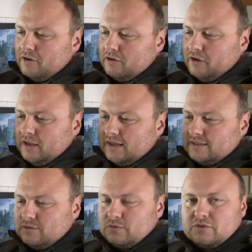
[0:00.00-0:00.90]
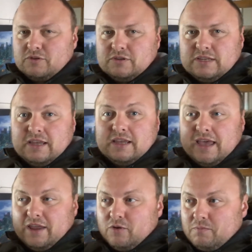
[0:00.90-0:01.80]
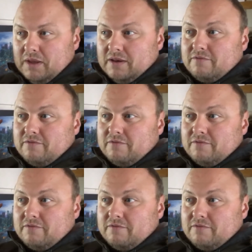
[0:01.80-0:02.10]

I realised it was going to end up being a